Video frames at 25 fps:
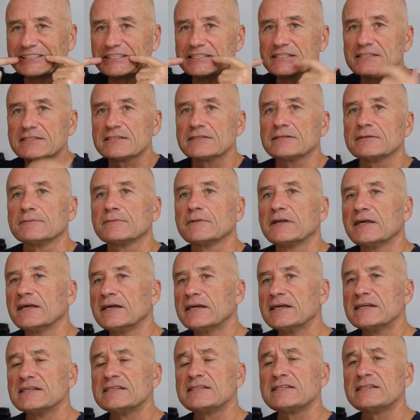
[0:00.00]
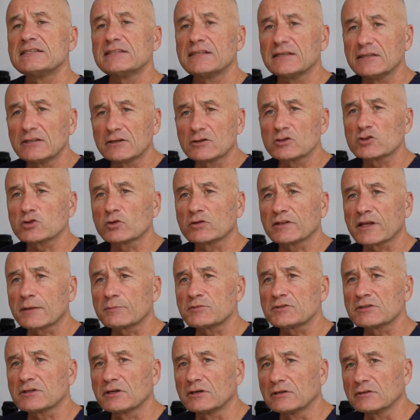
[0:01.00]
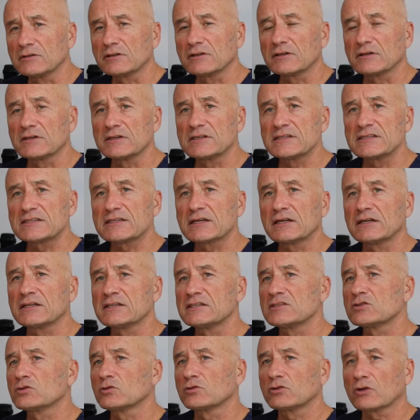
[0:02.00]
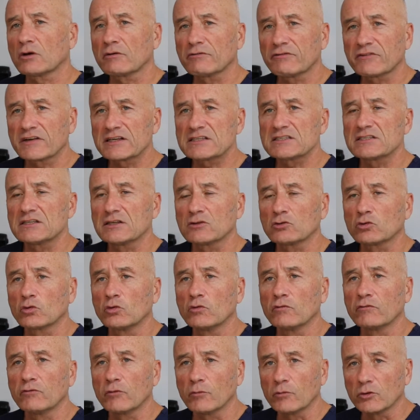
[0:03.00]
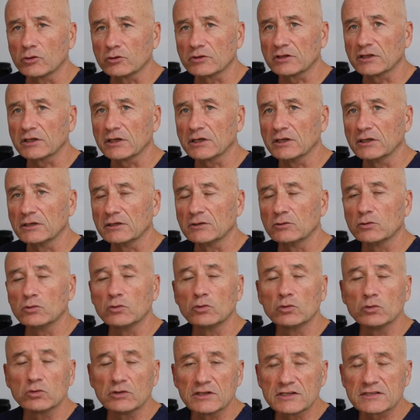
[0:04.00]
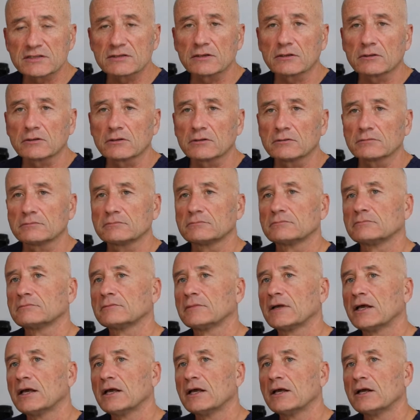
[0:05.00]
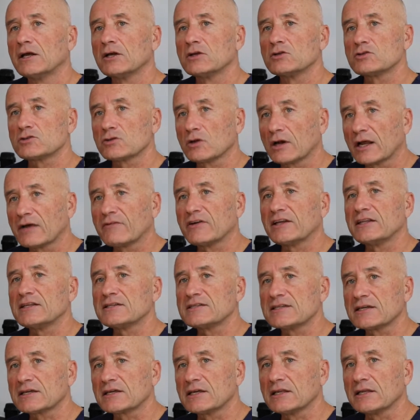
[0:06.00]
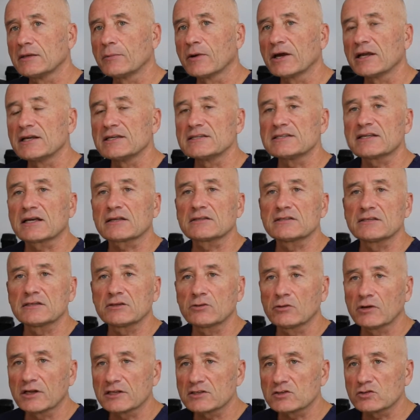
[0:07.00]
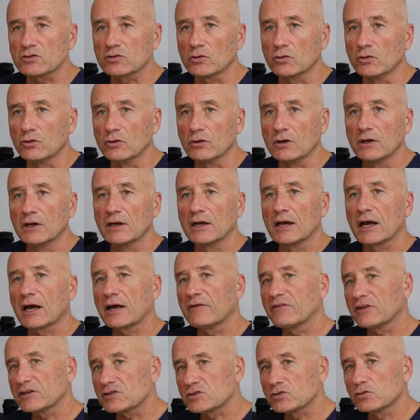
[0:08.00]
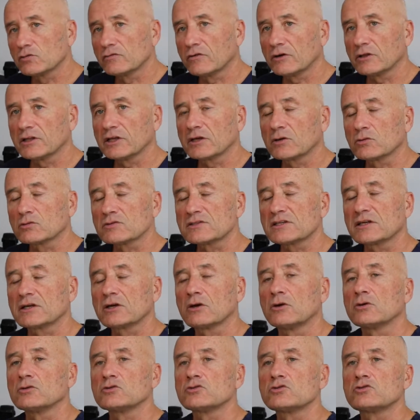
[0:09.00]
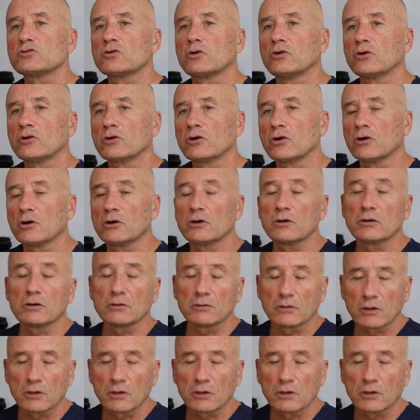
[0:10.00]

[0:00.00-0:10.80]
towards the gaps and shift towards the empty spaces, creating a disparity in the correct mechanism of the whole body and therefore disturbing regular function.